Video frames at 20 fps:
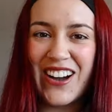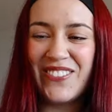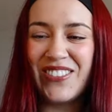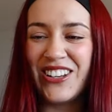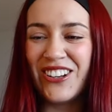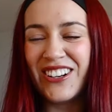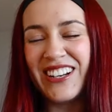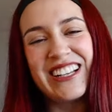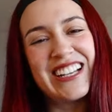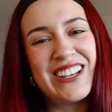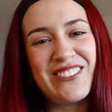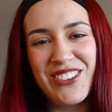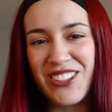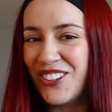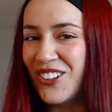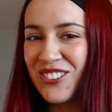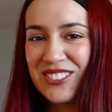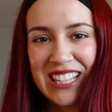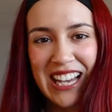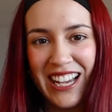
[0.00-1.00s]
I'm here to give you
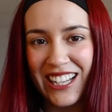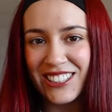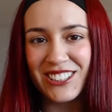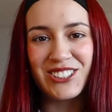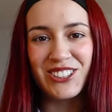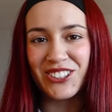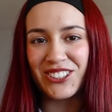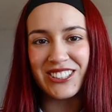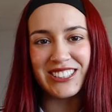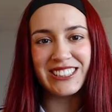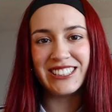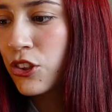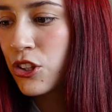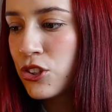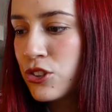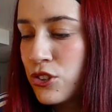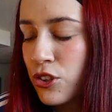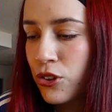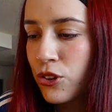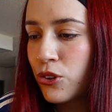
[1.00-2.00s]
those answers.
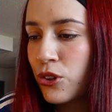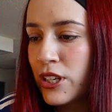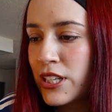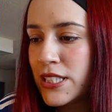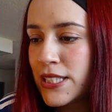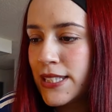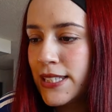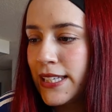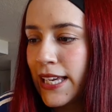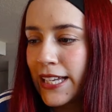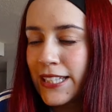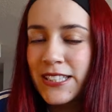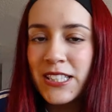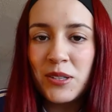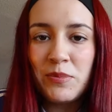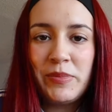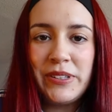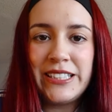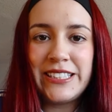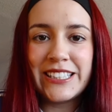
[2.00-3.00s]
This girl has yet
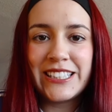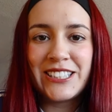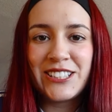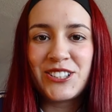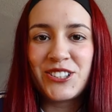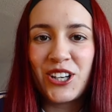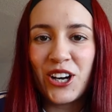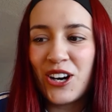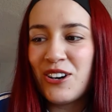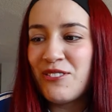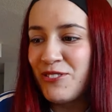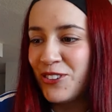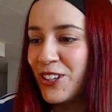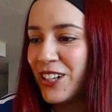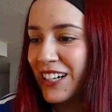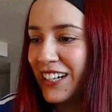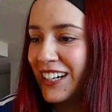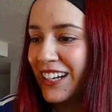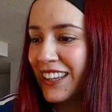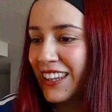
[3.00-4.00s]
to be
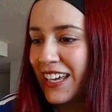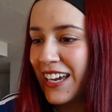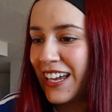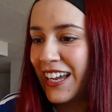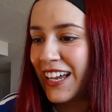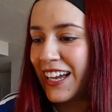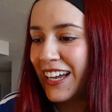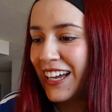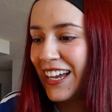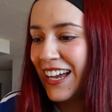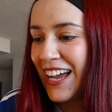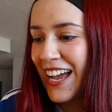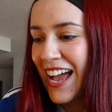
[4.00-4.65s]
discovered, like